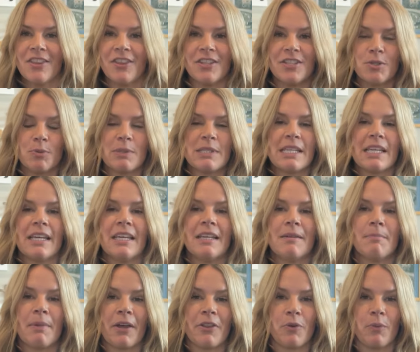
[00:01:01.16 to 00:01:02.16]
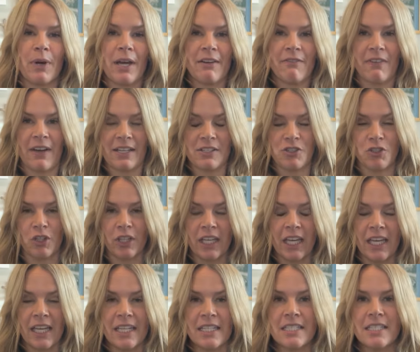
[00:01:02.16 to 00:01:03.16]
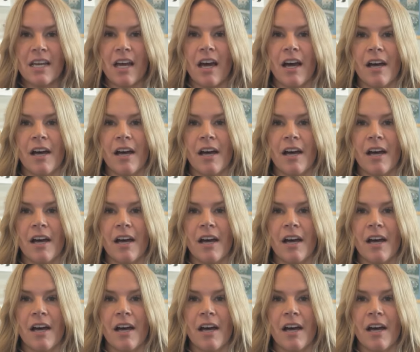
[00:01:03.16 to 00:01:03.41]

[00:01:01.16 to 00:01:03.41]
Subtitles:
This was in, by the way, Faster Kit